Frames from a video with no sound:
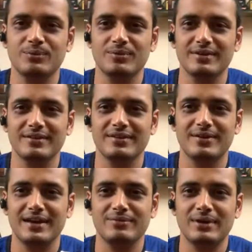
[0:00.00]
you
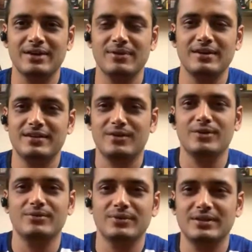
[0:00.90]
you know I, I went
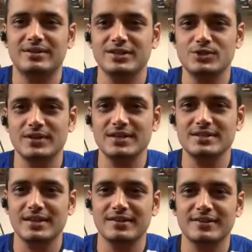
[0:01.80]
down with
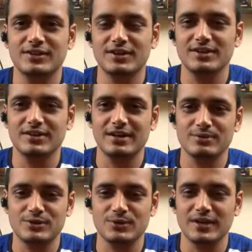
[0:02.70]
injuries and the third year
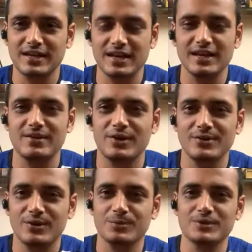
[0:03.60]
i was doing great
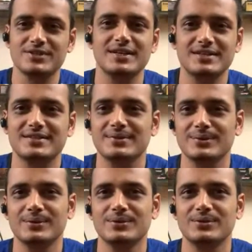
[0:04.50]
i almost reached
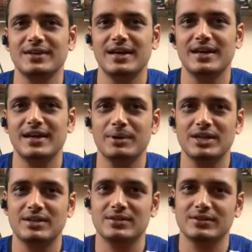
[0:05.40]
to, to the end
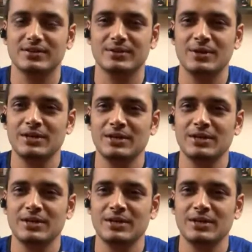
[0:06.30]
but uh,